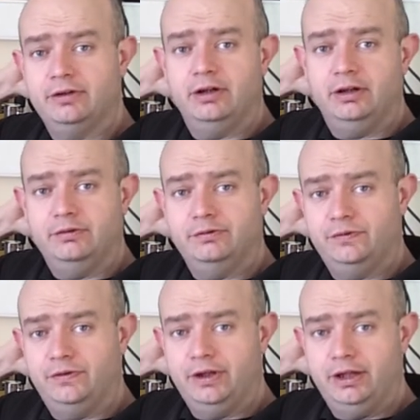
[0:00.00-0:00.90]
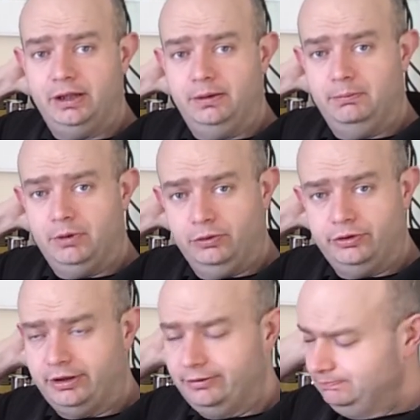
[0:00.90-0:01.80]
of the motor.